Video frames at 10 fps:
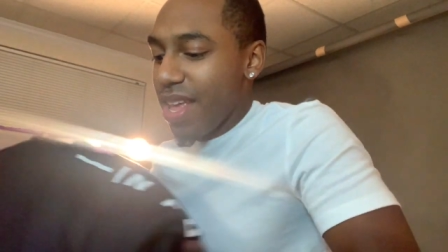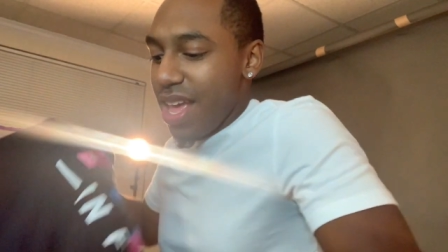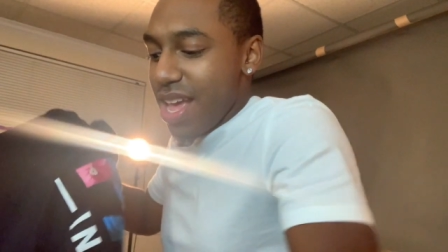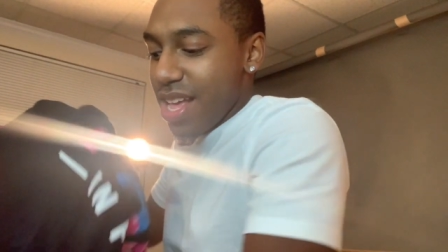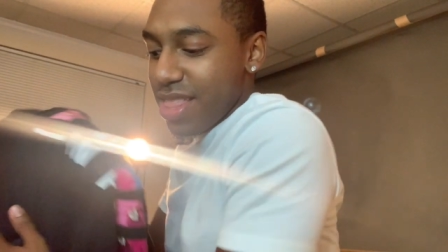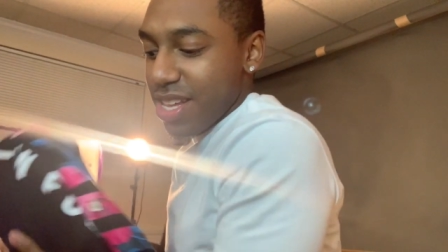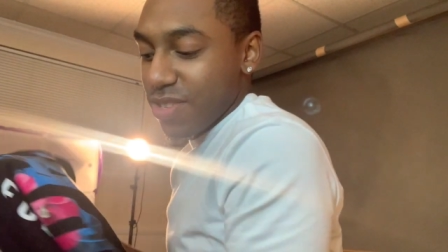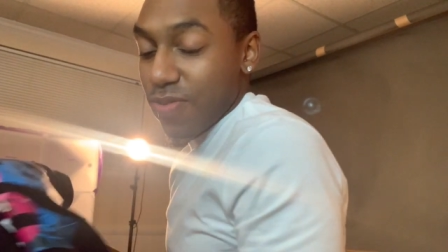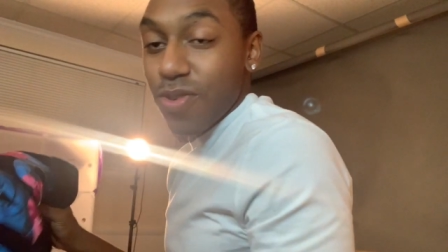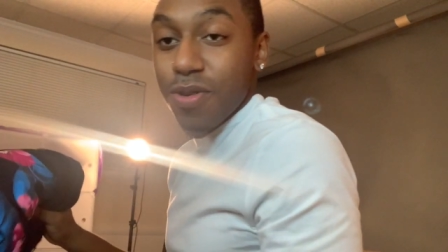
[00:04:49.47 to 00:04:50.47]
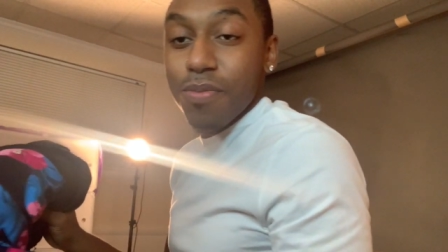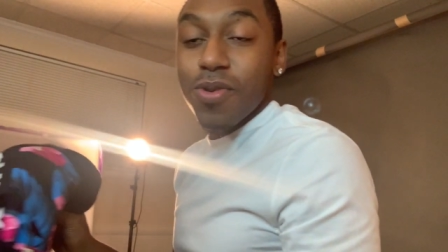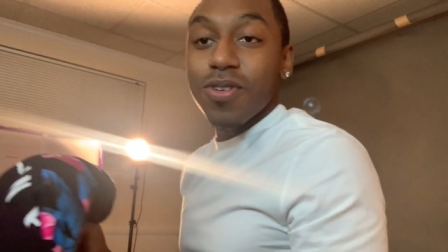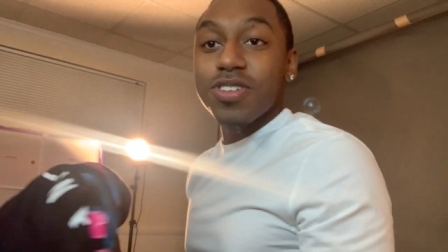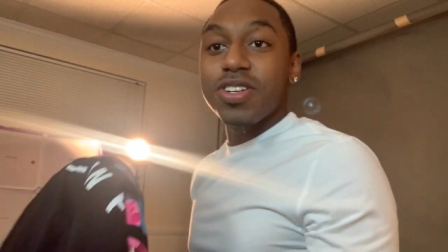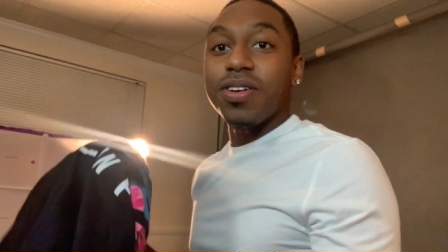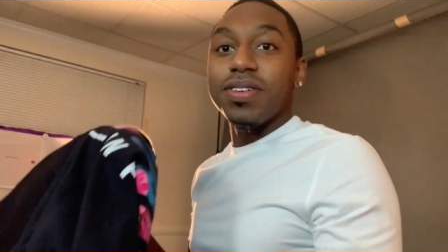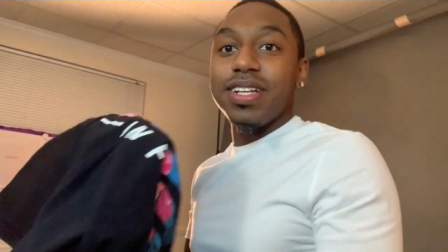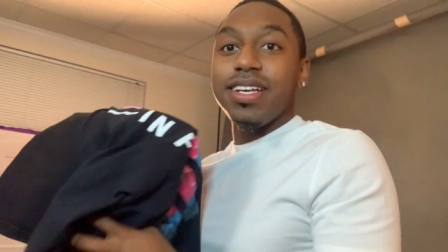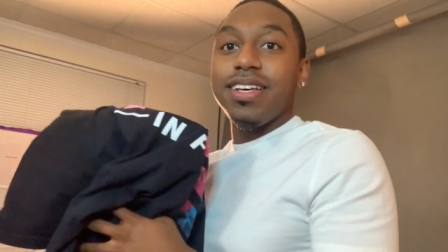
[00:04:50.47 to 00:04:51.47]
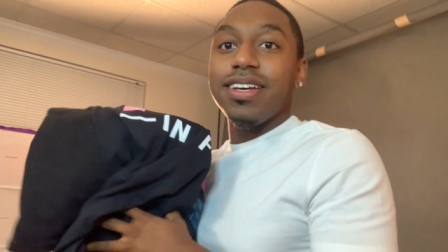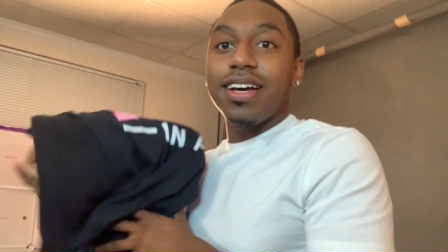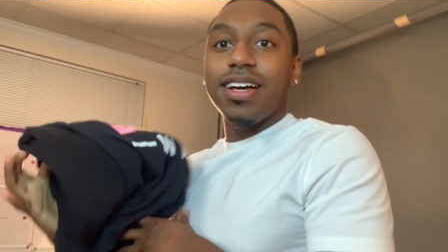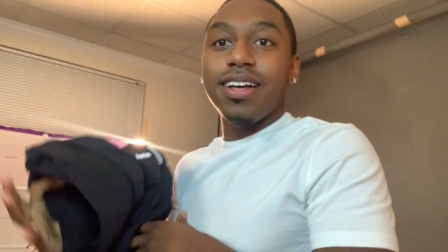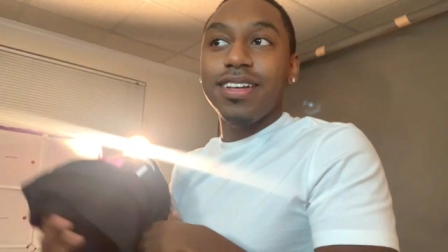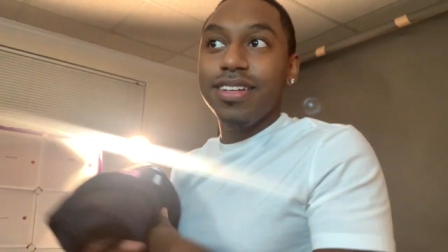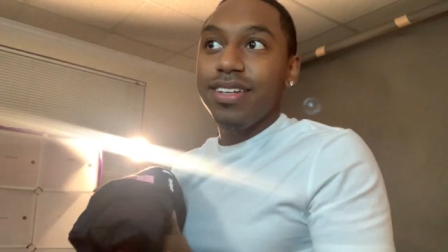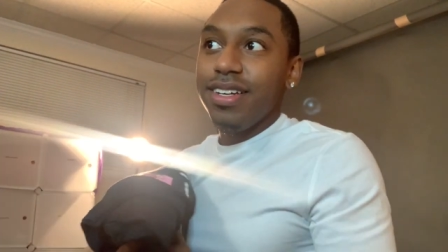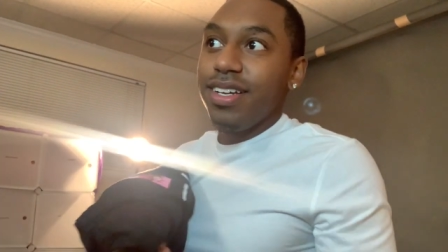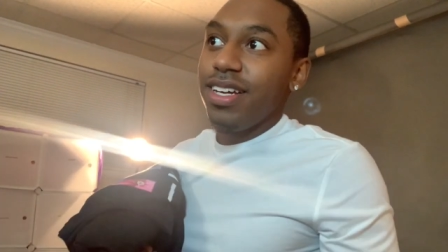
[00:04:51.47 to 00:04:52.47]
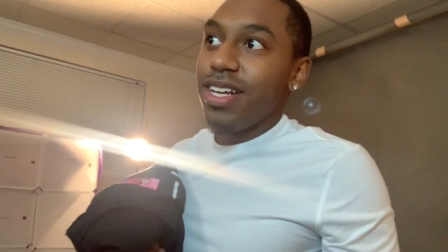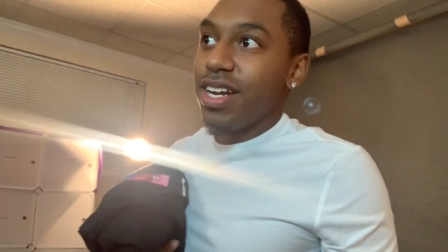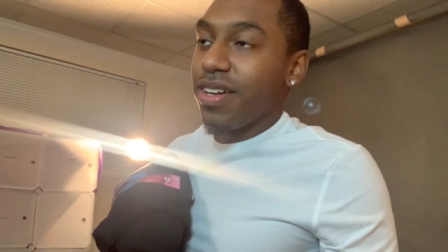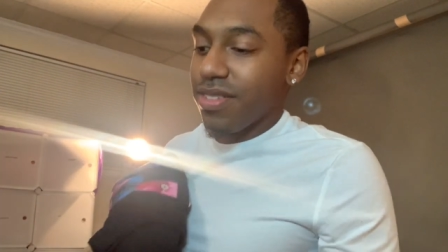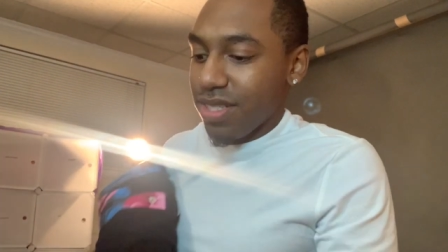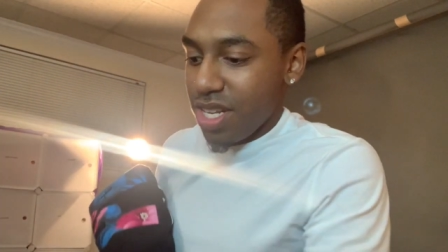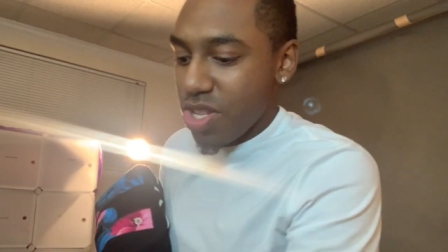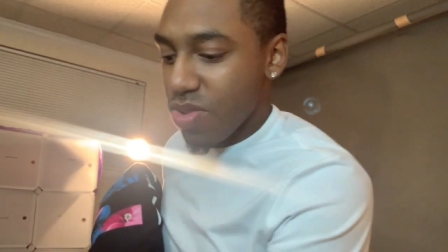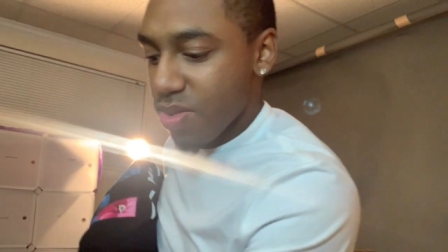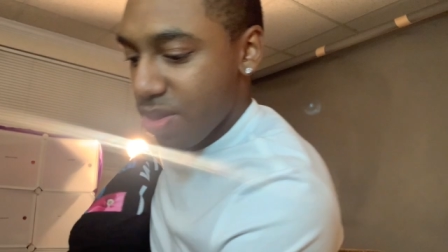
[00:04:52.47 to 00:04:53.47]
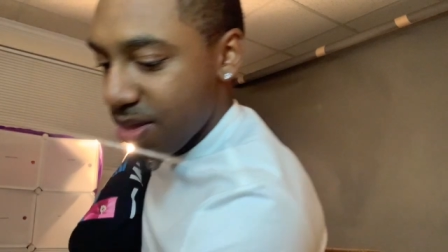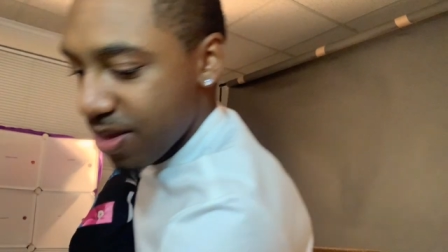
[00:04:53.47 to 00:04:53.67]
And I think it's for more so the, you know, youth,